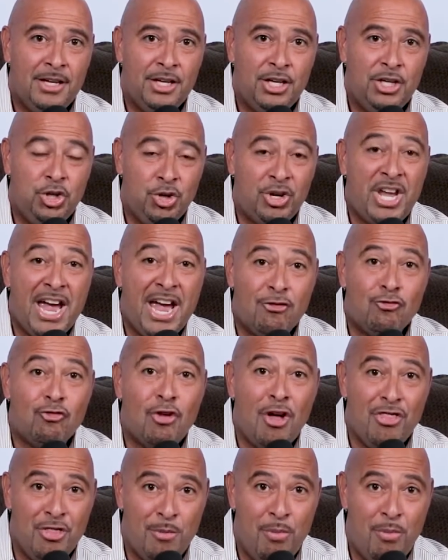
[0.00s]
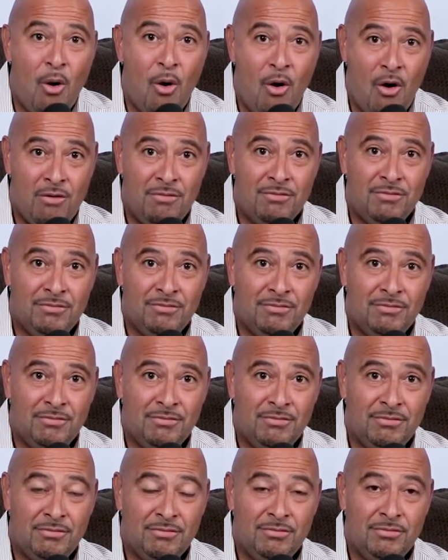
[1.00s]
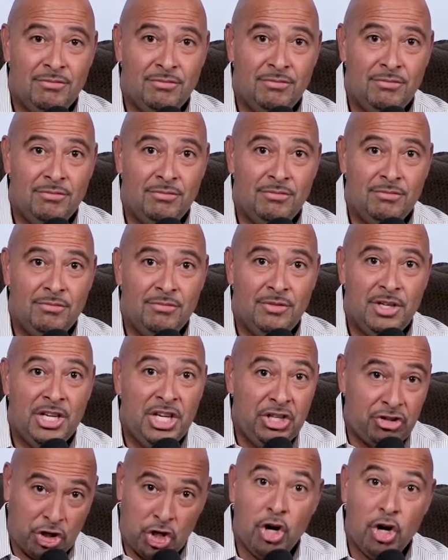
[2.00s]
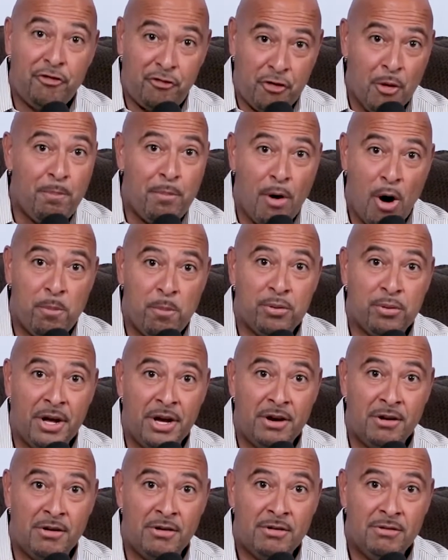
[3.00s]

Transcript: You can't run the ball. He's a good football player,